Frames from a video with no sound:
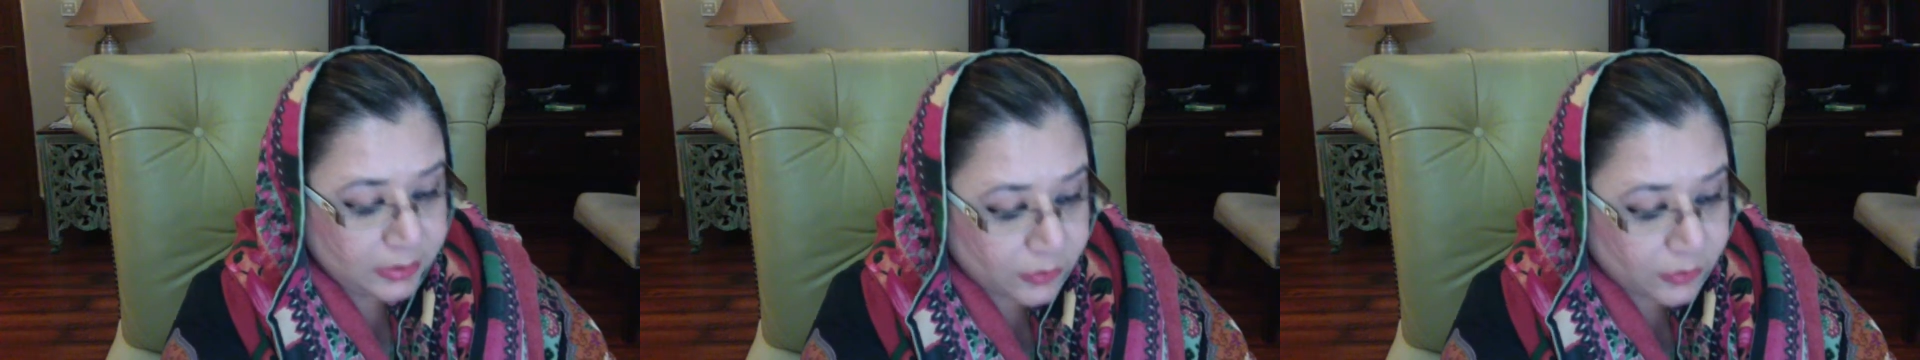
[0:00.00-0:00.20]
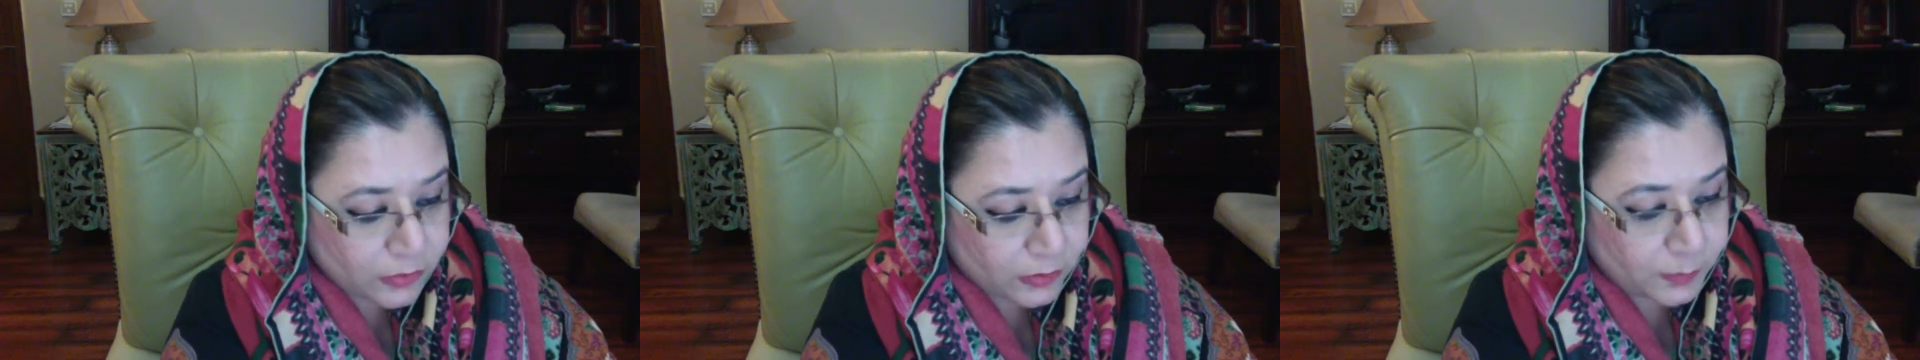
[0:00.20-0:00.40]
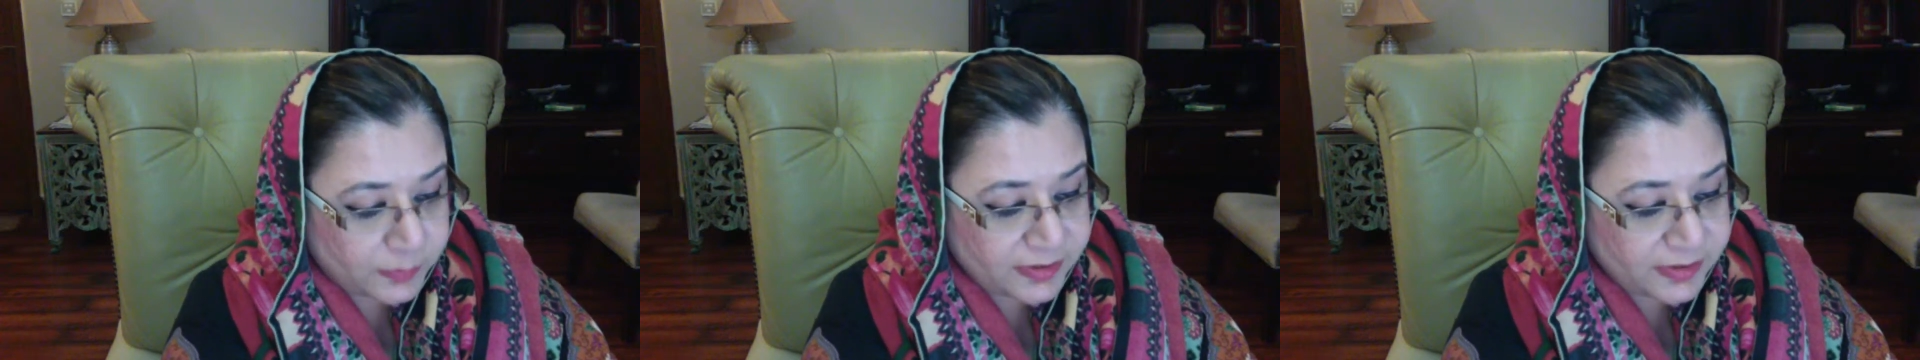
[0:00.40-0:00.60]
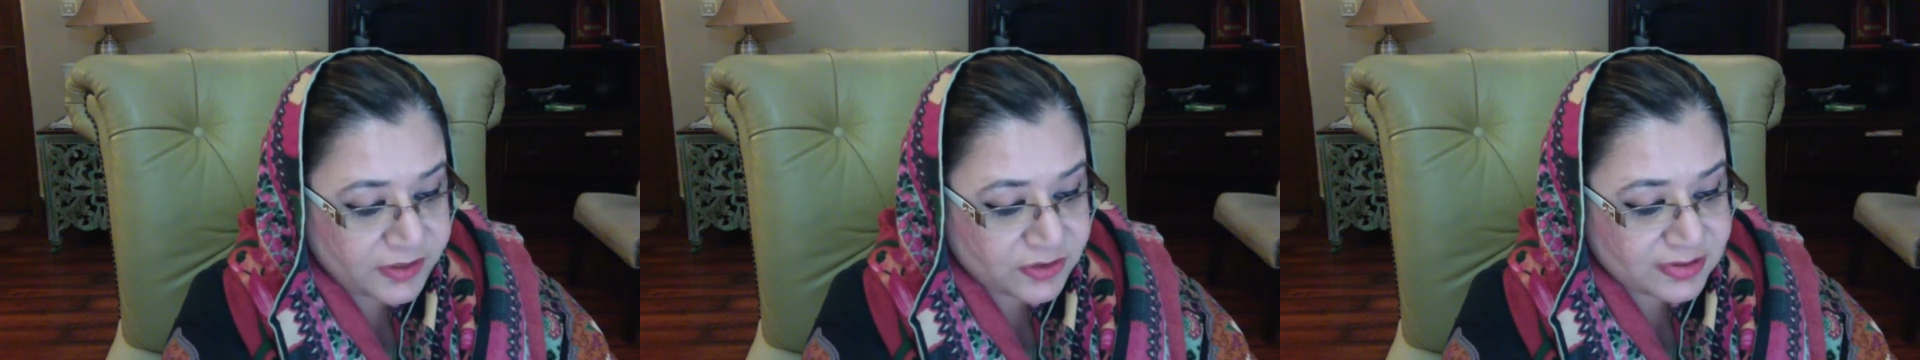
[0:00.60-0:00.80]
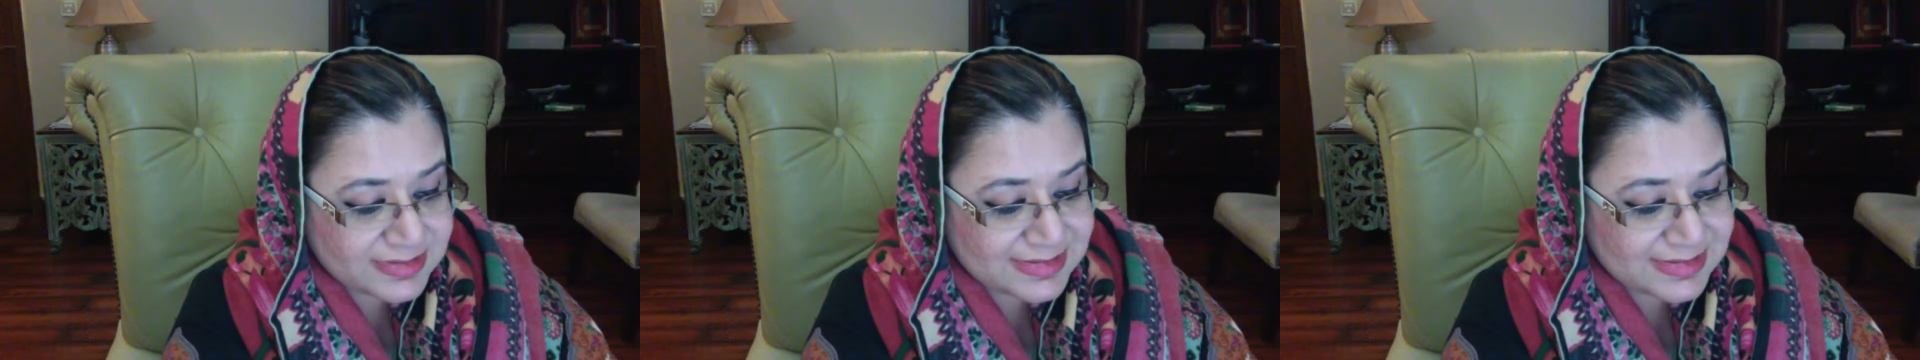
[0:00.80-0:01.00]

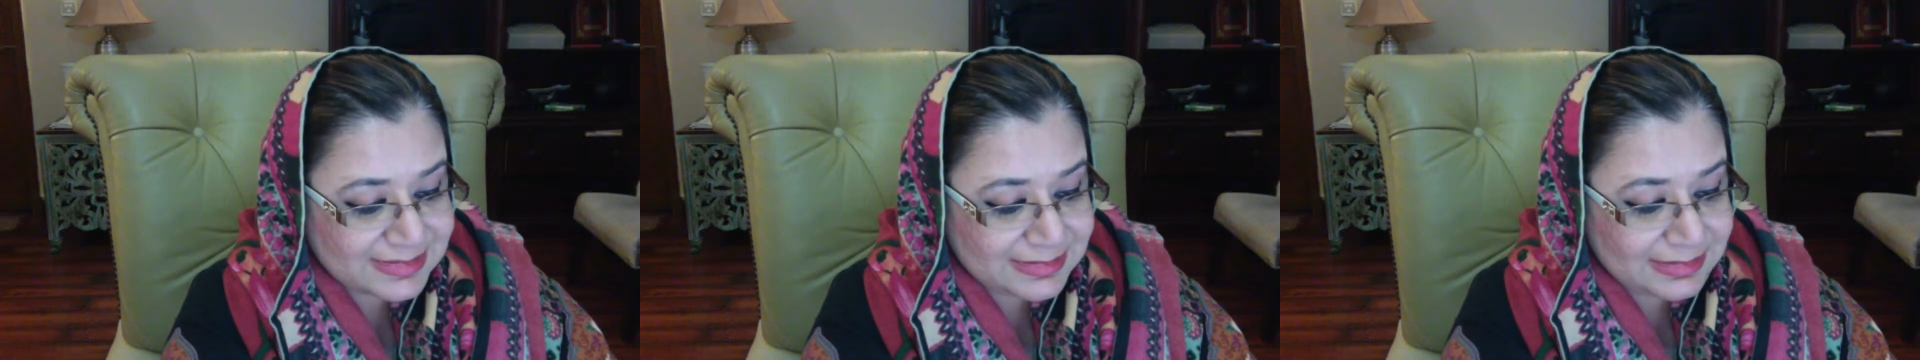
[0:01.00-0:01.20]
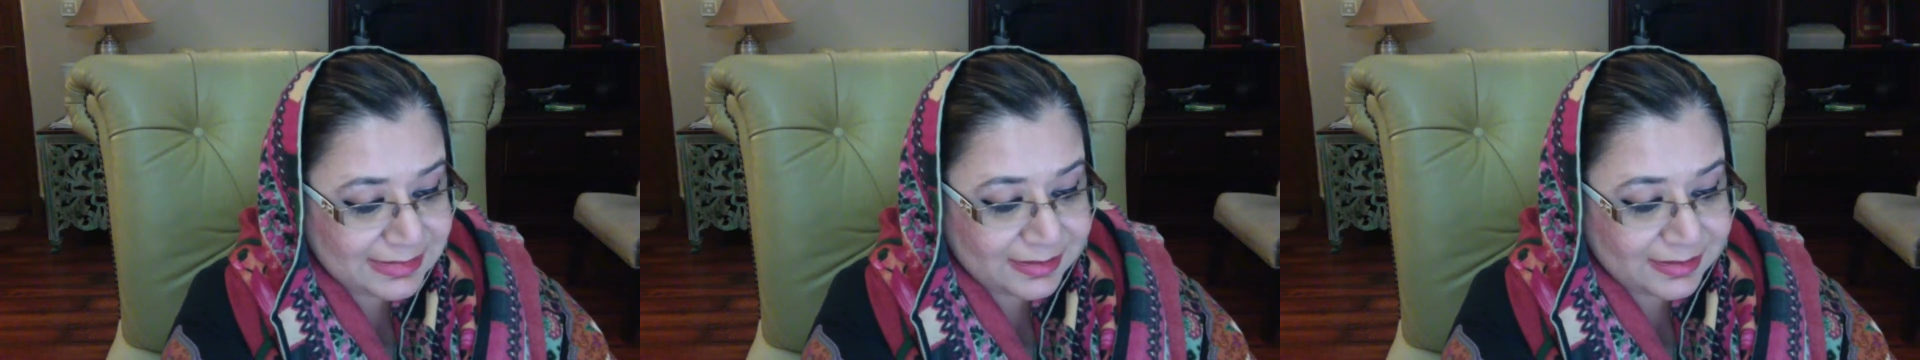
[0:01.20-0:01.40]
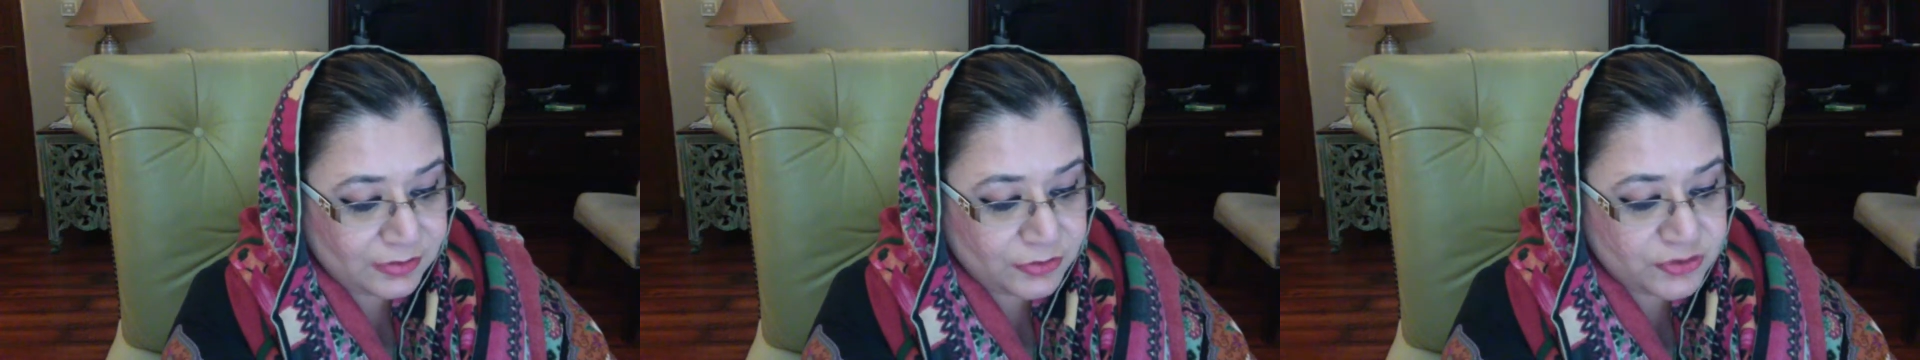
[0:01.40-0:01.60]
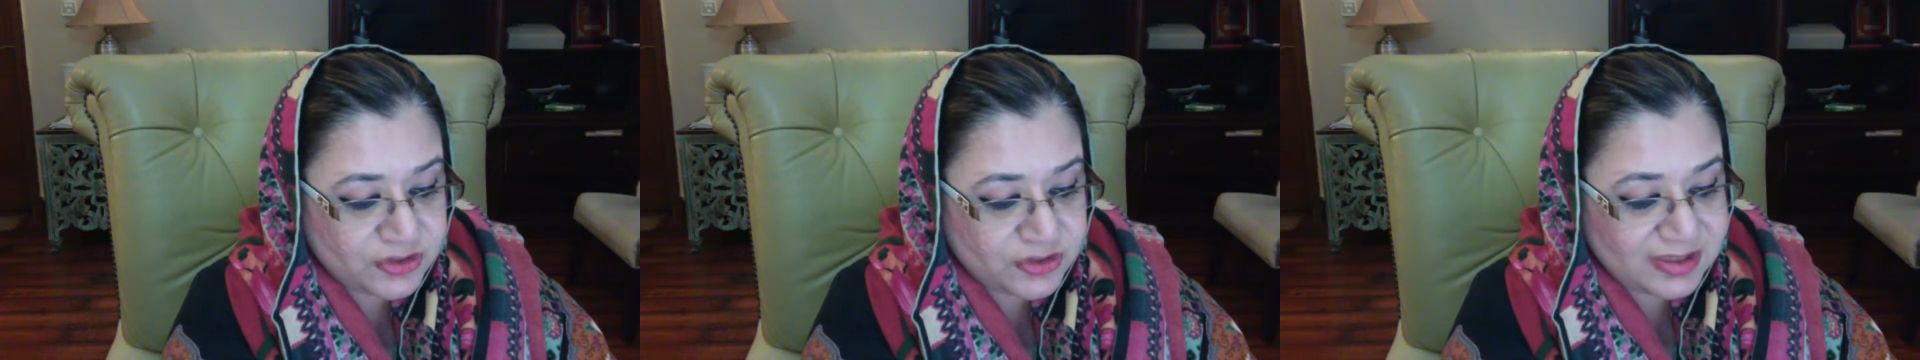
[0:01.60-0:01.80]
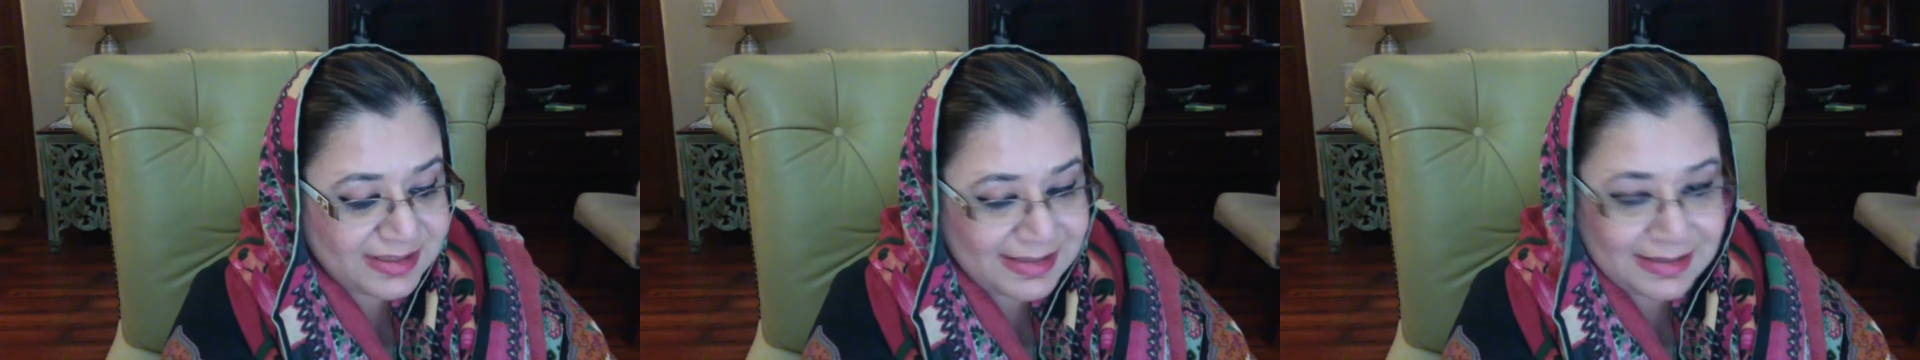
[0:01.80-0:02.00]
Corporations in the energy